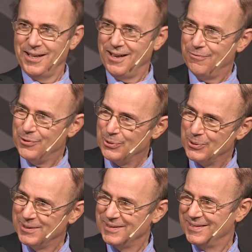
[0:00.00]
if
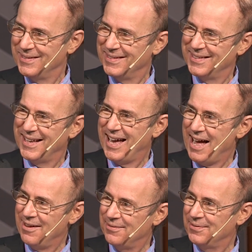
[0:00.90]
you
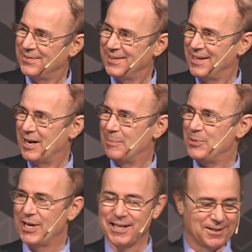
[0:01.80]
have an
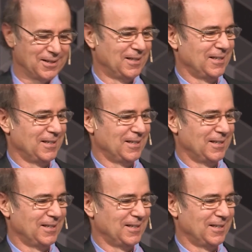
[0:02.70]
object,